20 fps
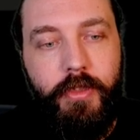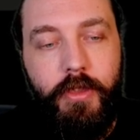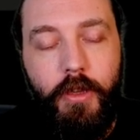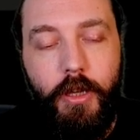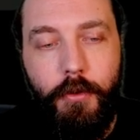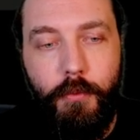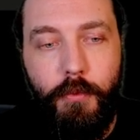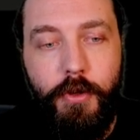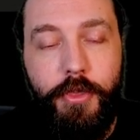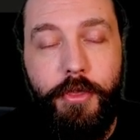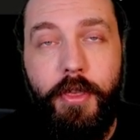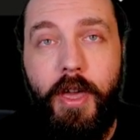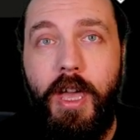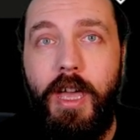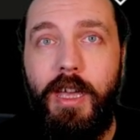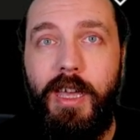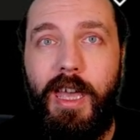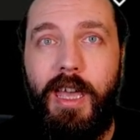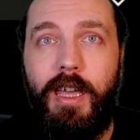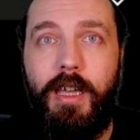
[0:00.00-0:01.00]
with
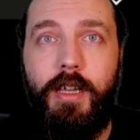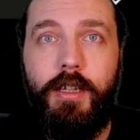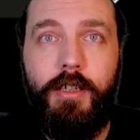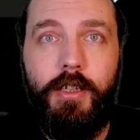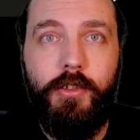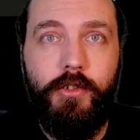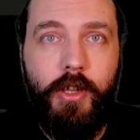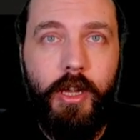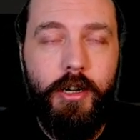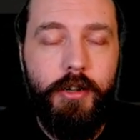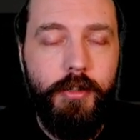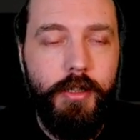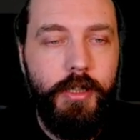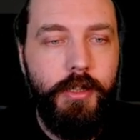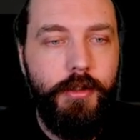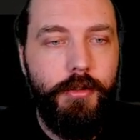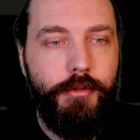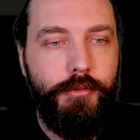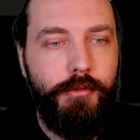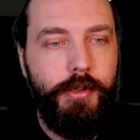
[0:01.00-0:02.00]
that, and it's carrying
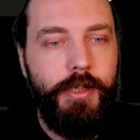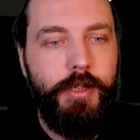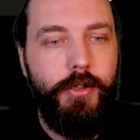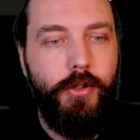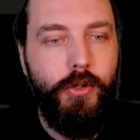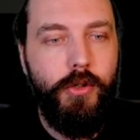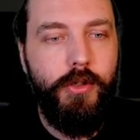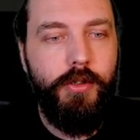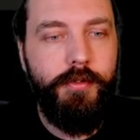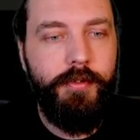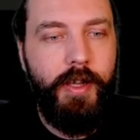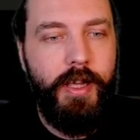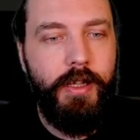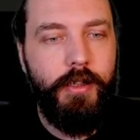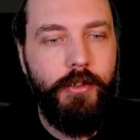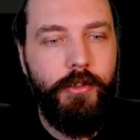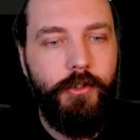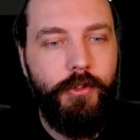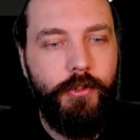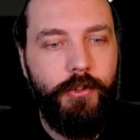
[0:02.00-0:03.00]
in three
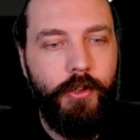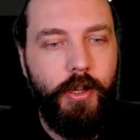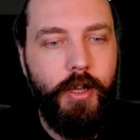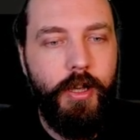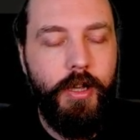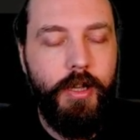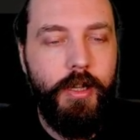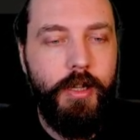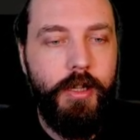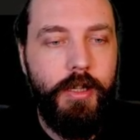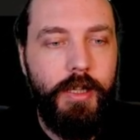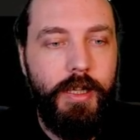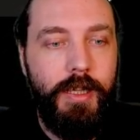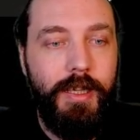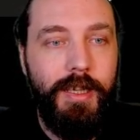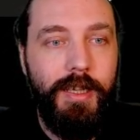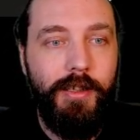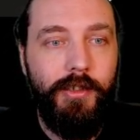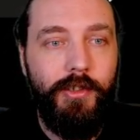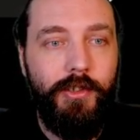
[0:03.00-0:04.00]
corvettes,
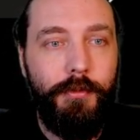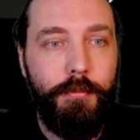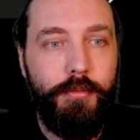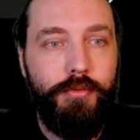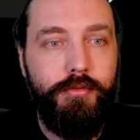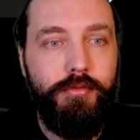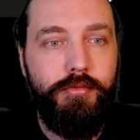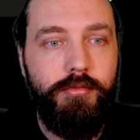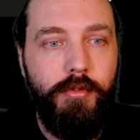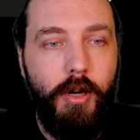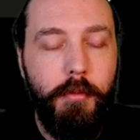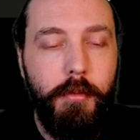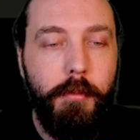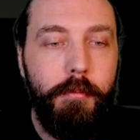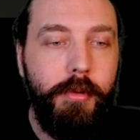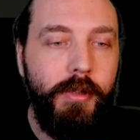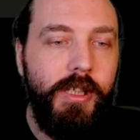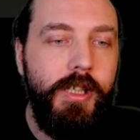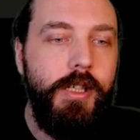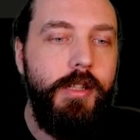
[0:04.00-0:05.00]
it's
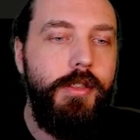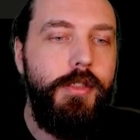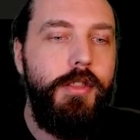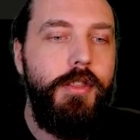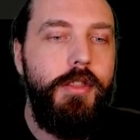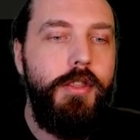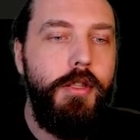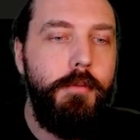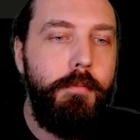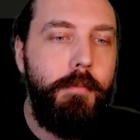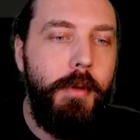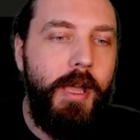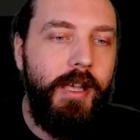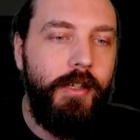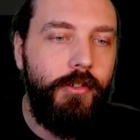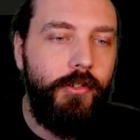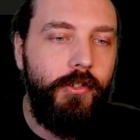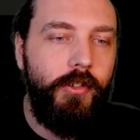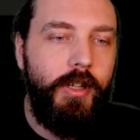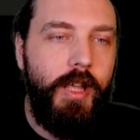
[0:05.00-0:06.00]
probably the
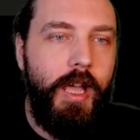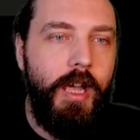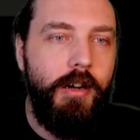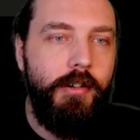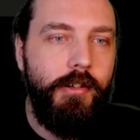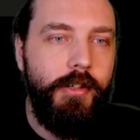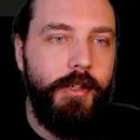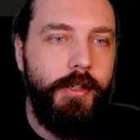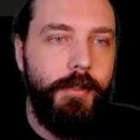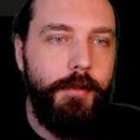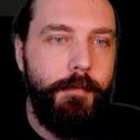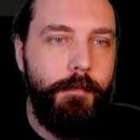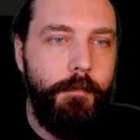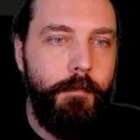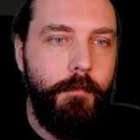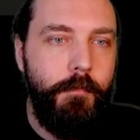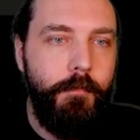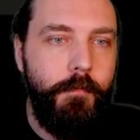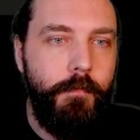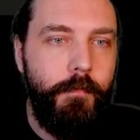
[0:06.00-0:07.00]
best carrier
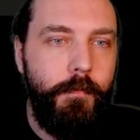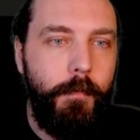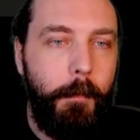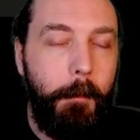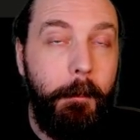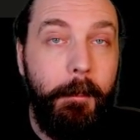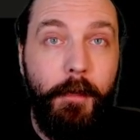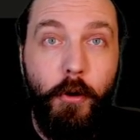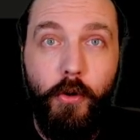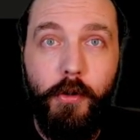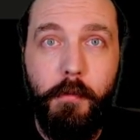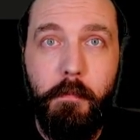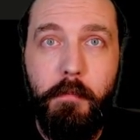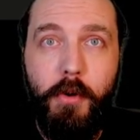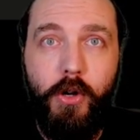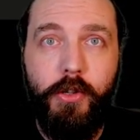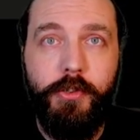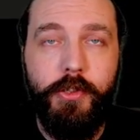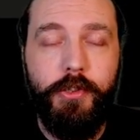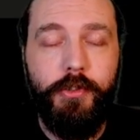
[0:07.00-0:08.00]

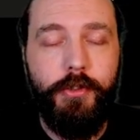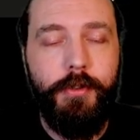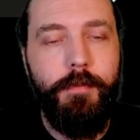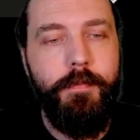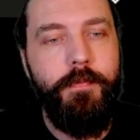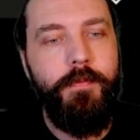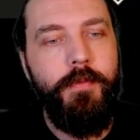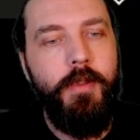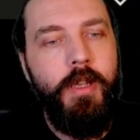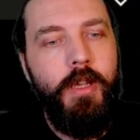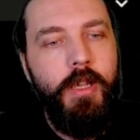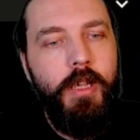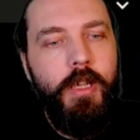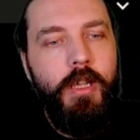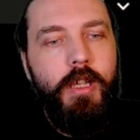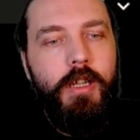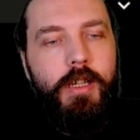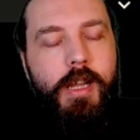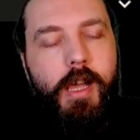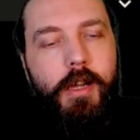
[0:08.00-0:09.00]
unmodded.
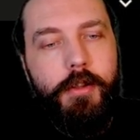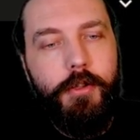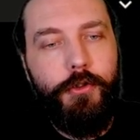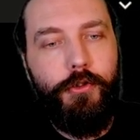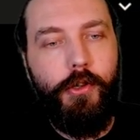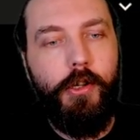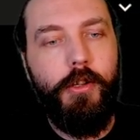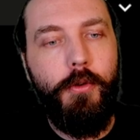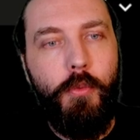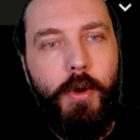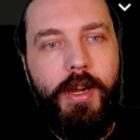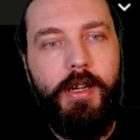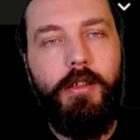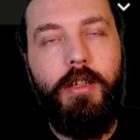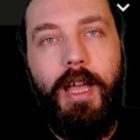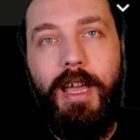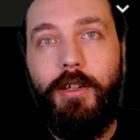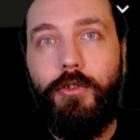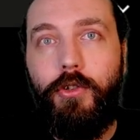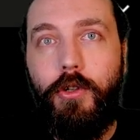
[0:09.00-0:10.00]
Now, the Solar Whale
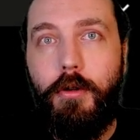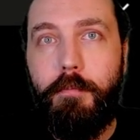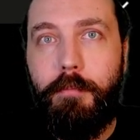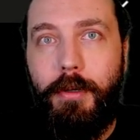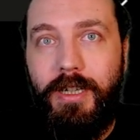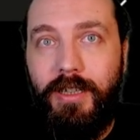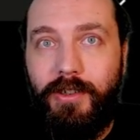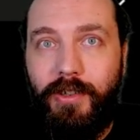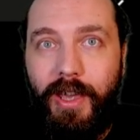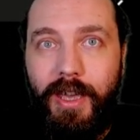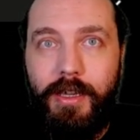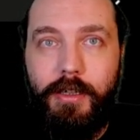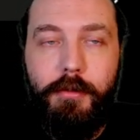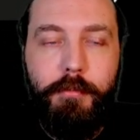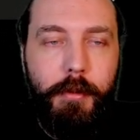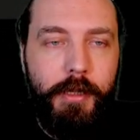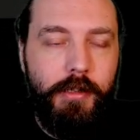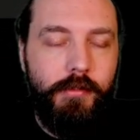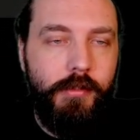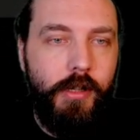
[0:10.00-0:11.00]
has got better tank,
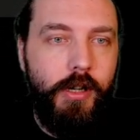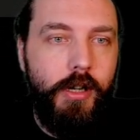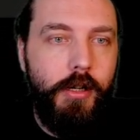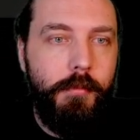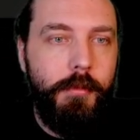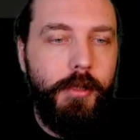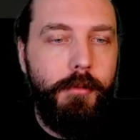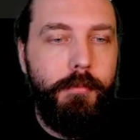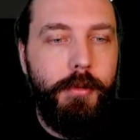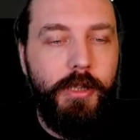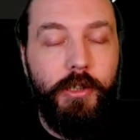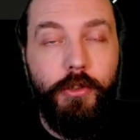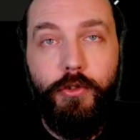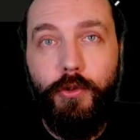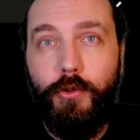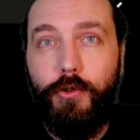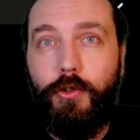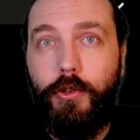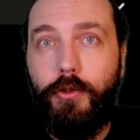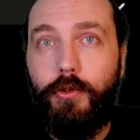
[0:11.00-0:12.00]
better armor, but it's
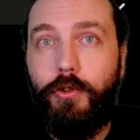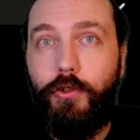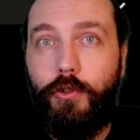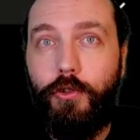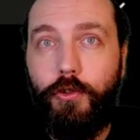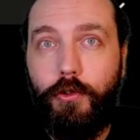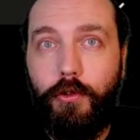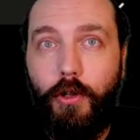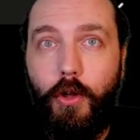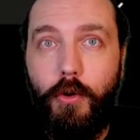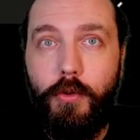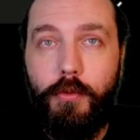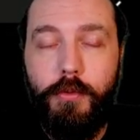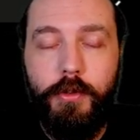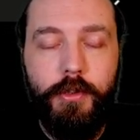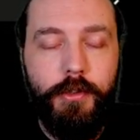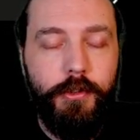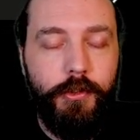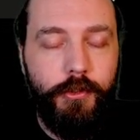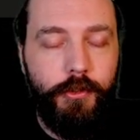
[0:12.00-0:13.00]
also slow
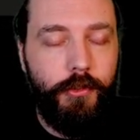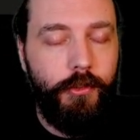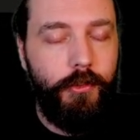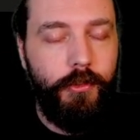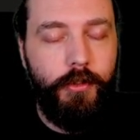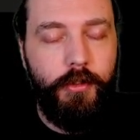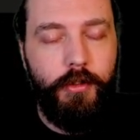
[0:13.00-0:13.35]
as,